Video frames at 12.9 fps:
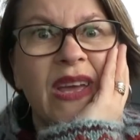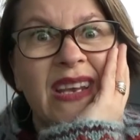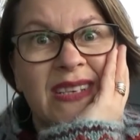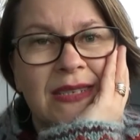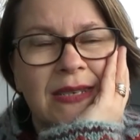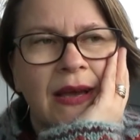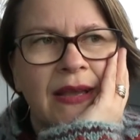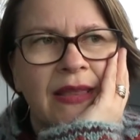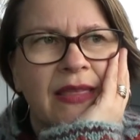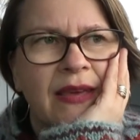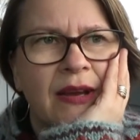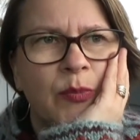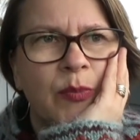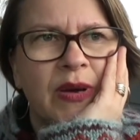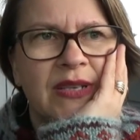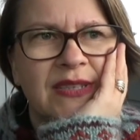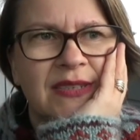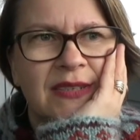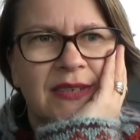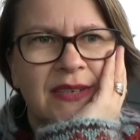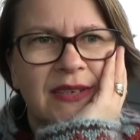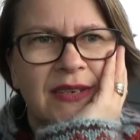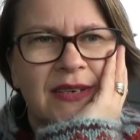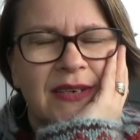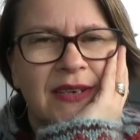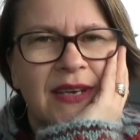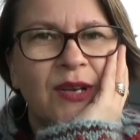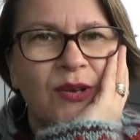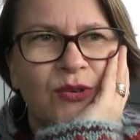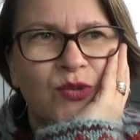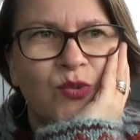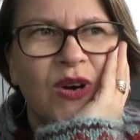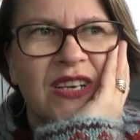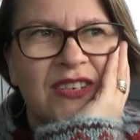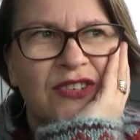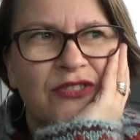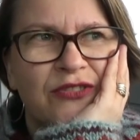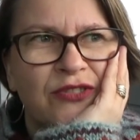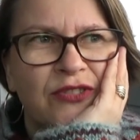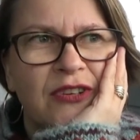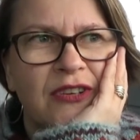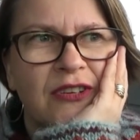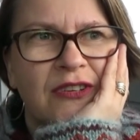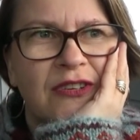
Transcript: inside there, but it looked wonderful.